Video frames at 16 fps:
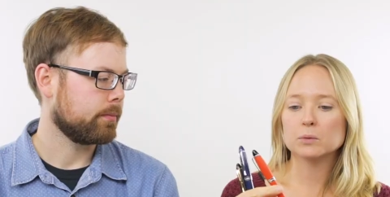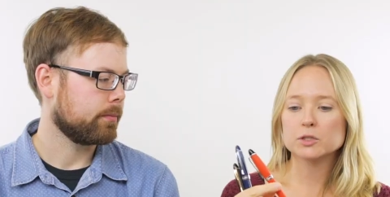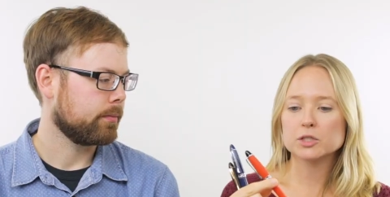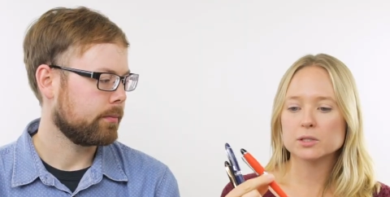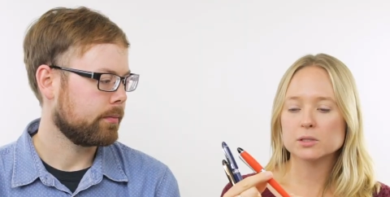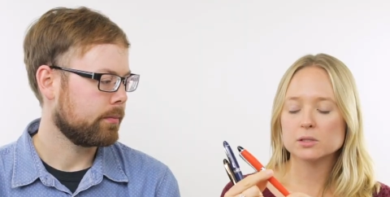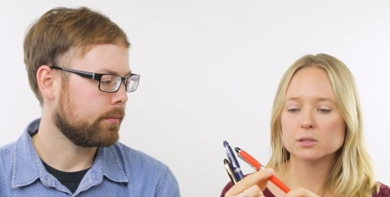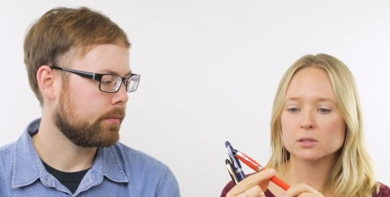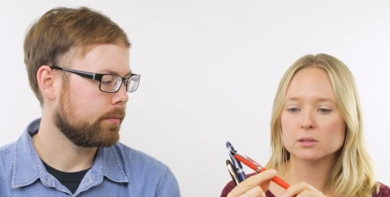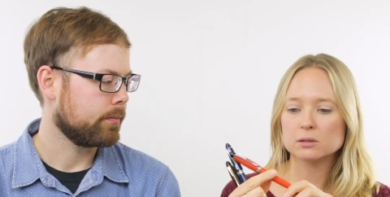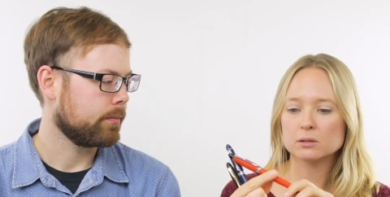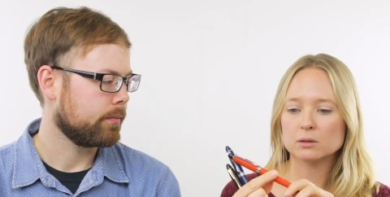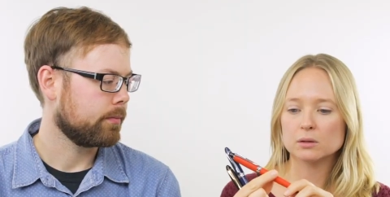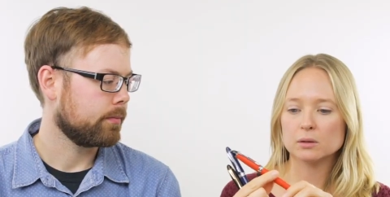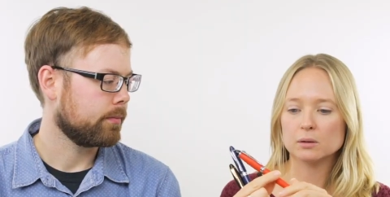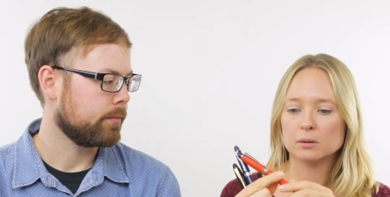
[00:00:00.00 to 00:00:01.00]
Speaker 1: which is
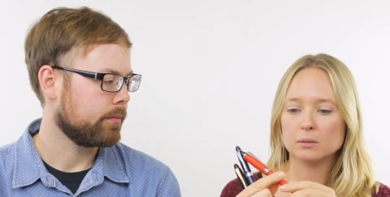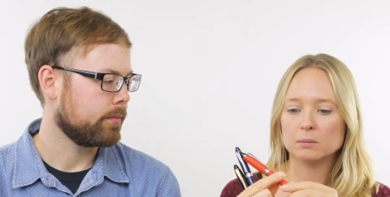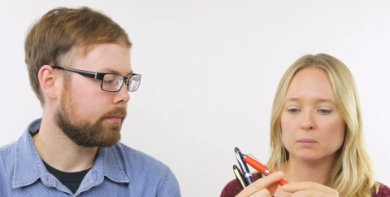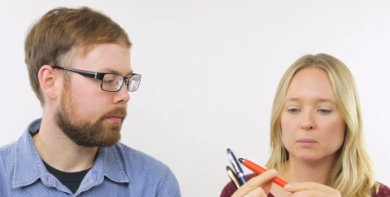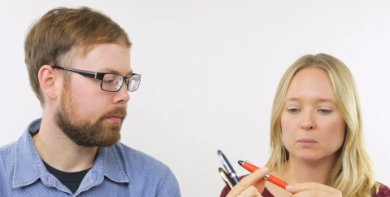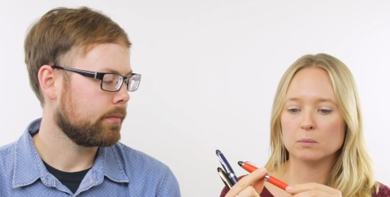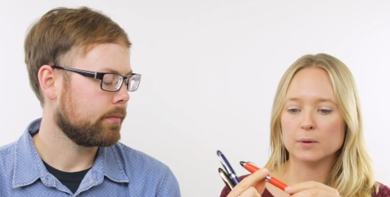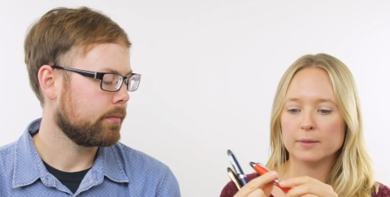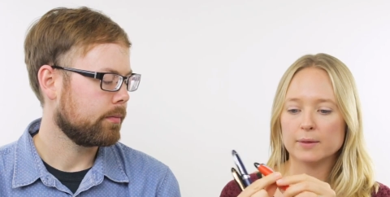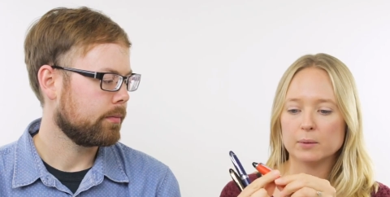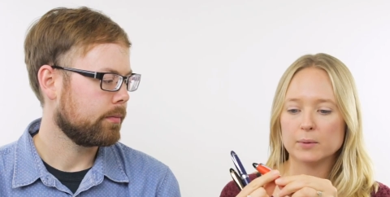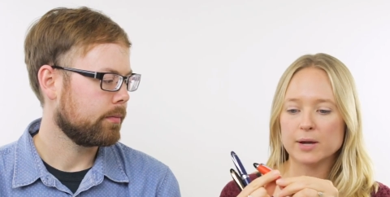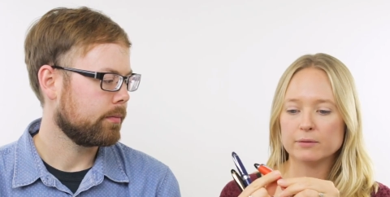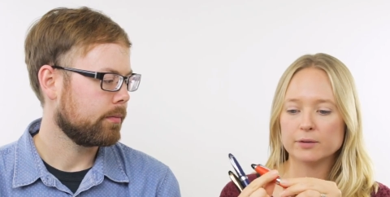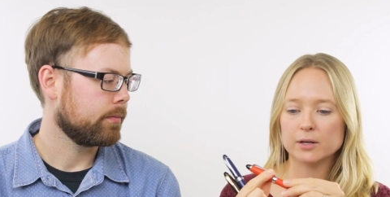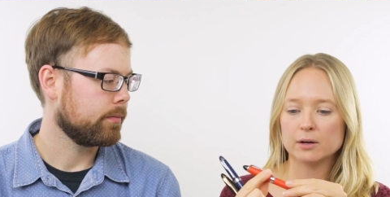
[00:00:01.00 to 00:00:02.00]
the one that
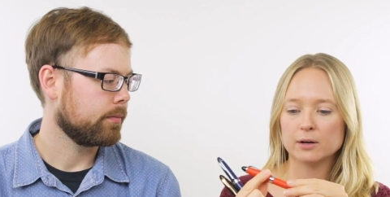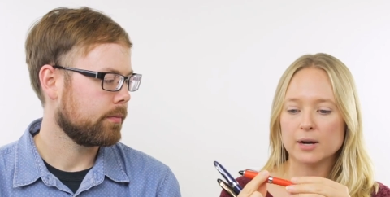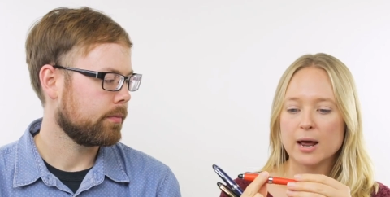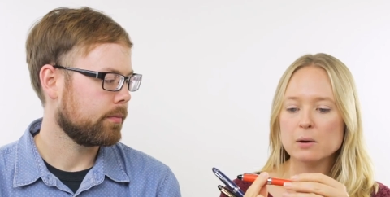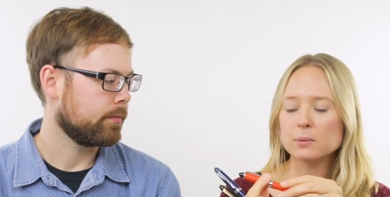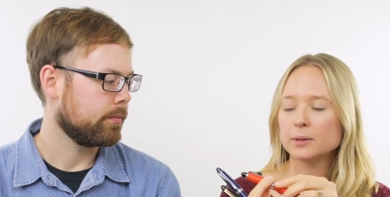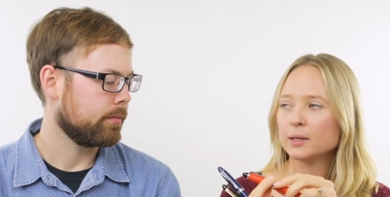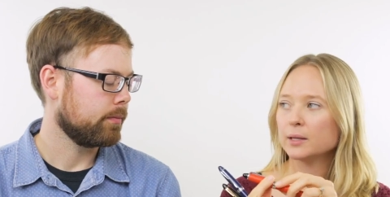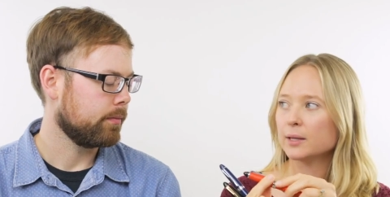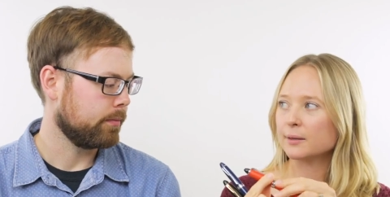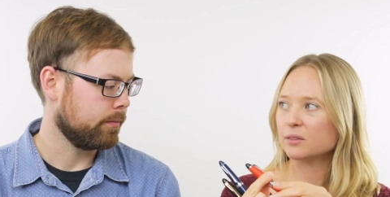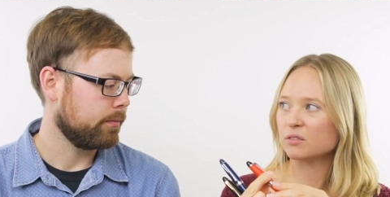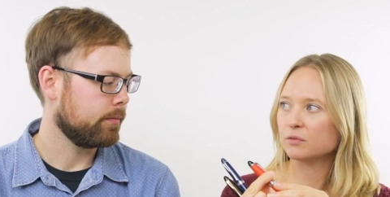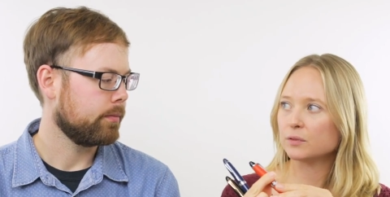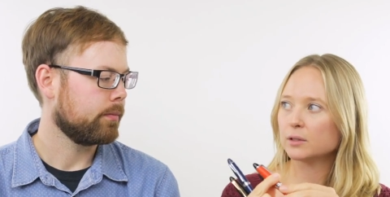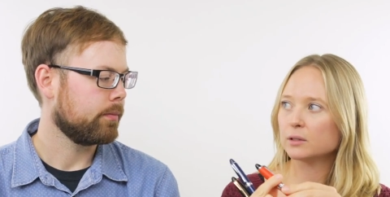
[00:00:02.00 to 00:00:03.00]
we have here. And I really like mm
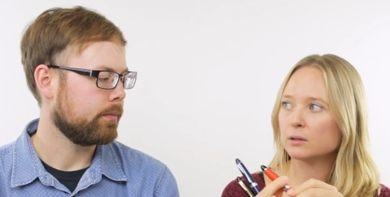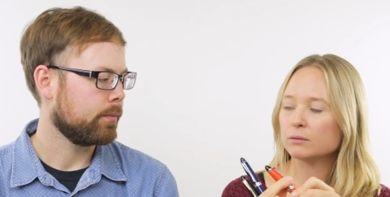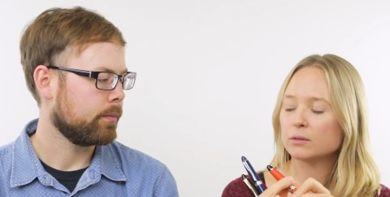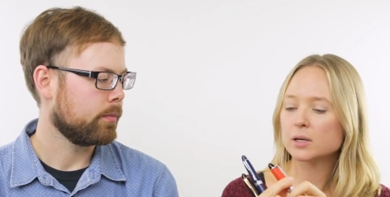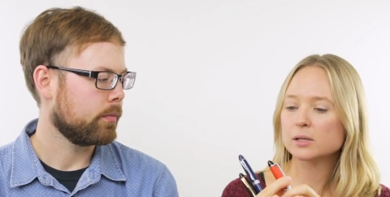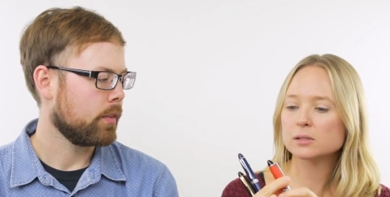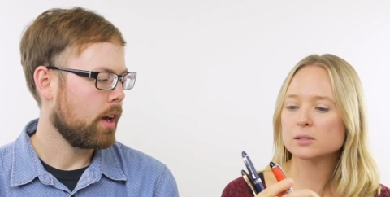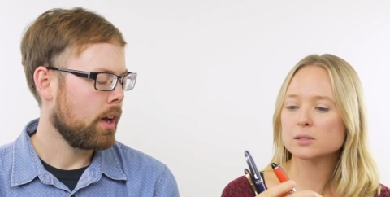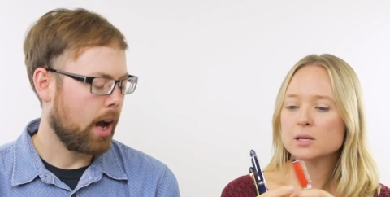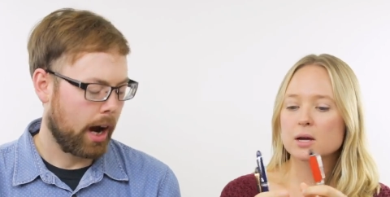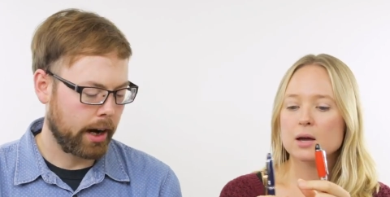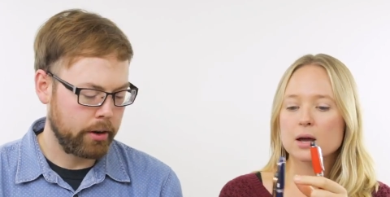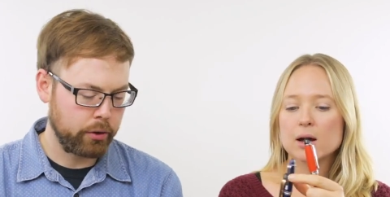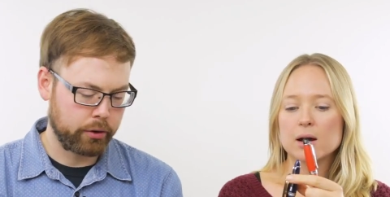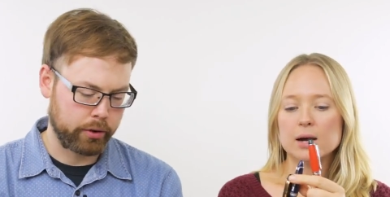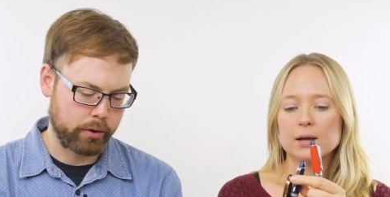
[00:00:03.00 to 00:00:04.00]
-hmm. the feel of this.
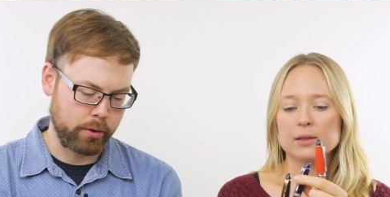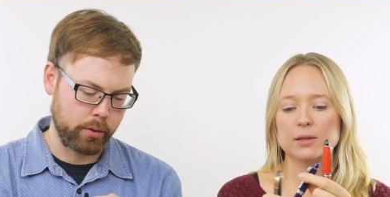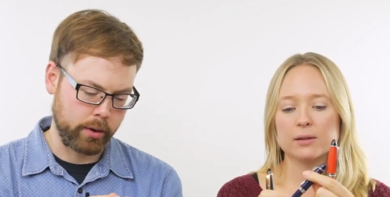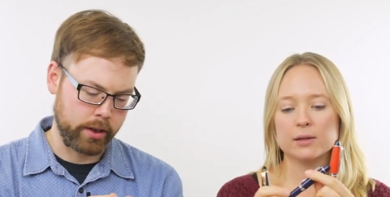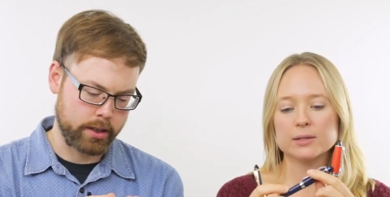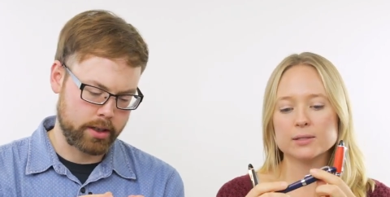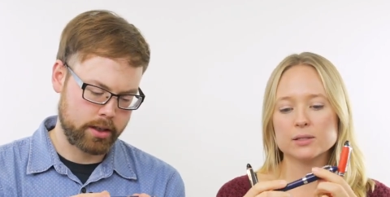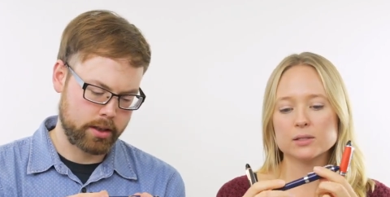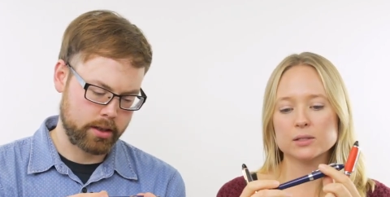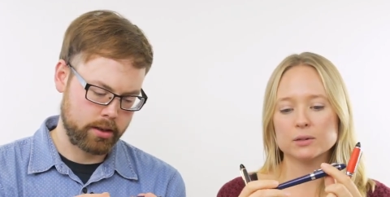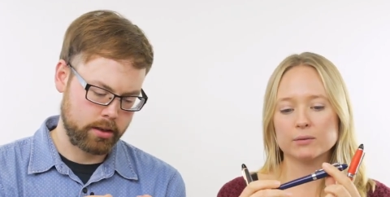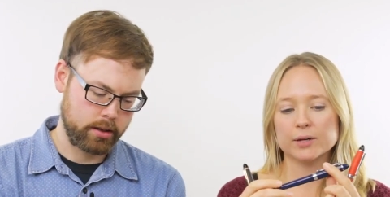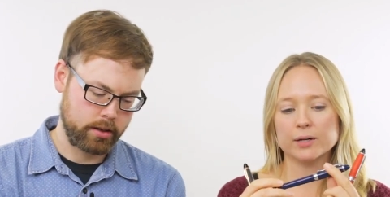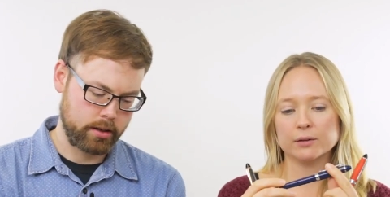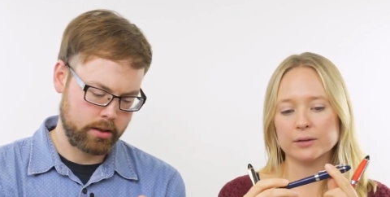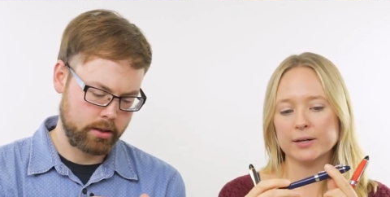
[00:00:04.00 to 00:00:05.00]
I do too. And this is the
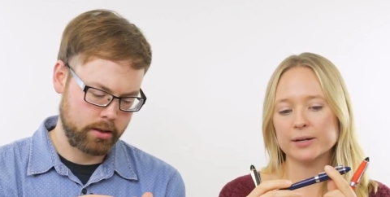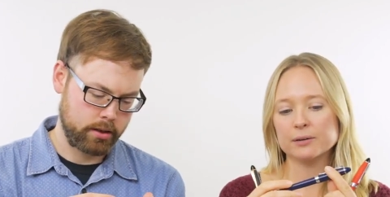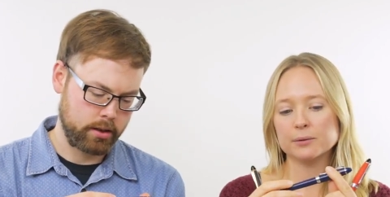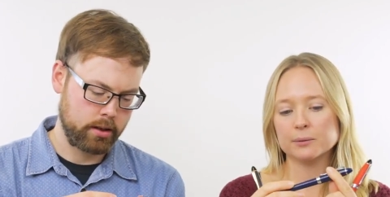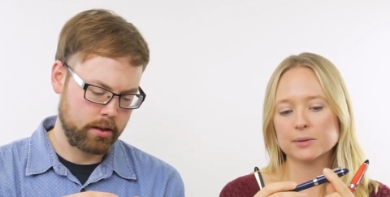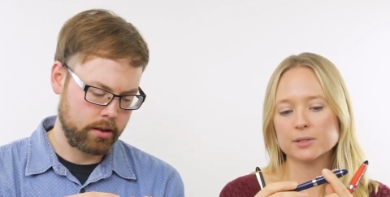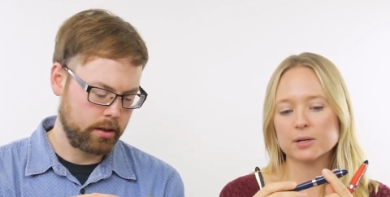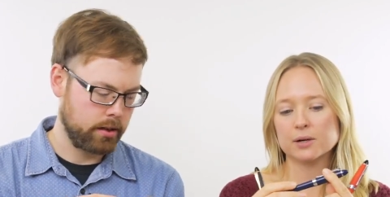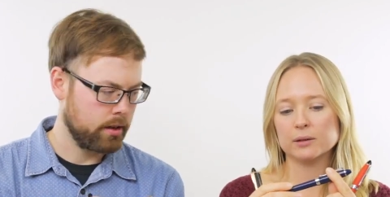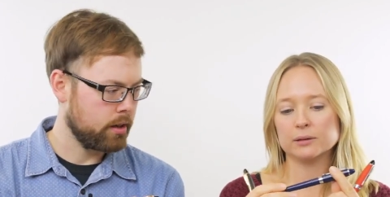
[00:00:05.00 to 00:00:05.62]
regular, I don't know what it's